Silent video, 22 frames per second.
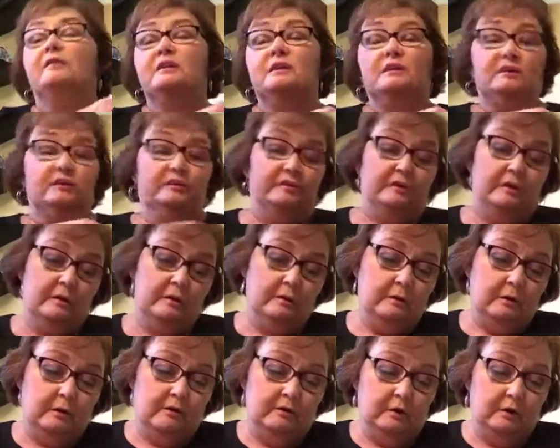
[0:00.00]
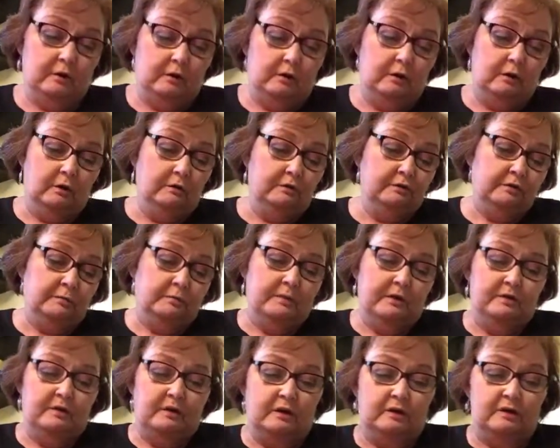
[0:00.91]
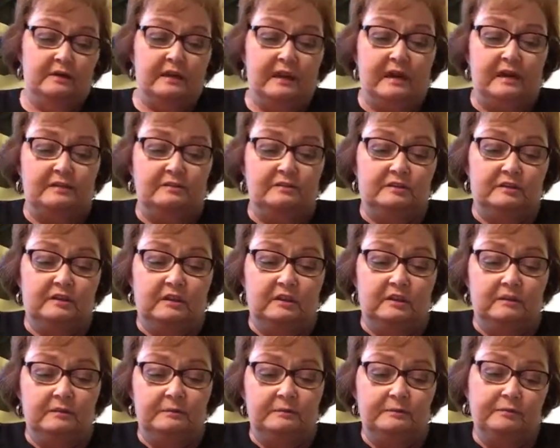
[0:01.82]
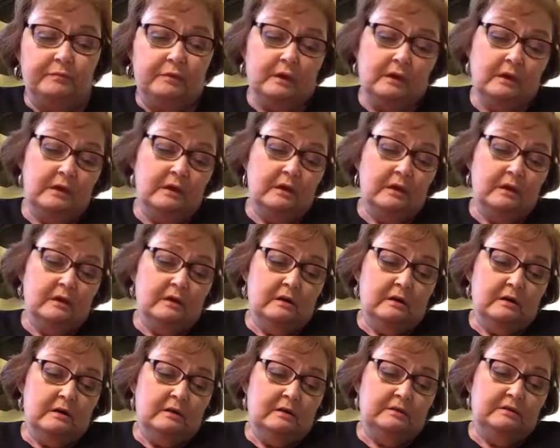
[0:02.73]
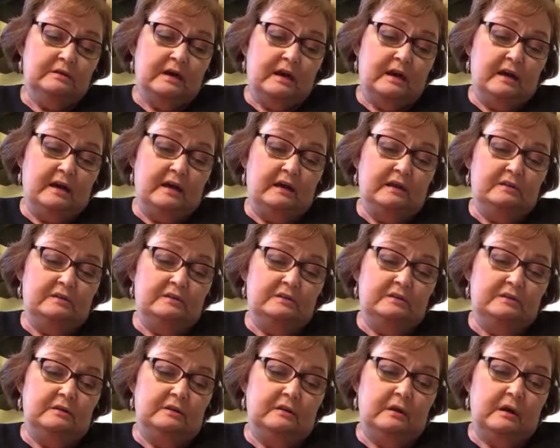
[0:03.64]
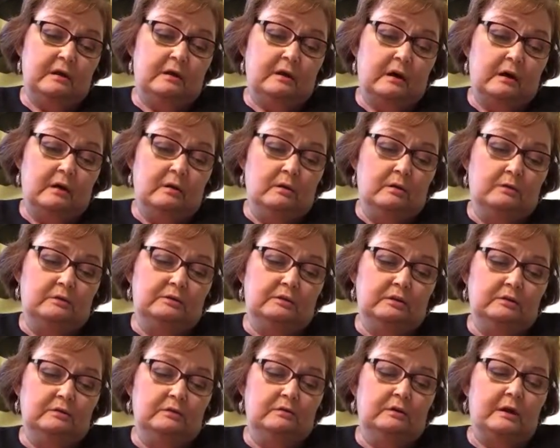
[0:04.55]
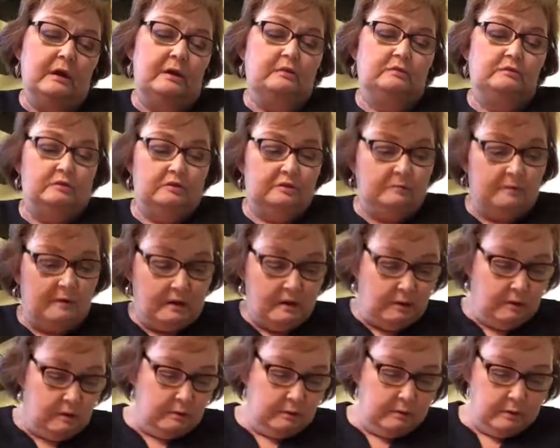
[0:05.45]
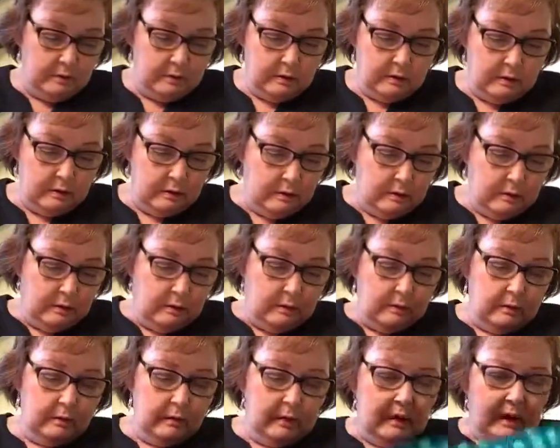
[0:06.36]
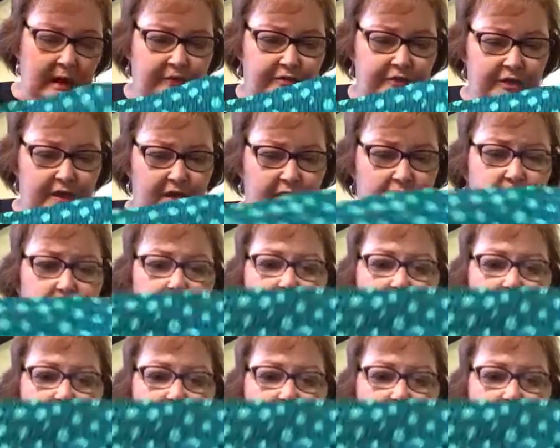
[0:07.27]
these are girls, but they're Danskin size 02, extra small. I think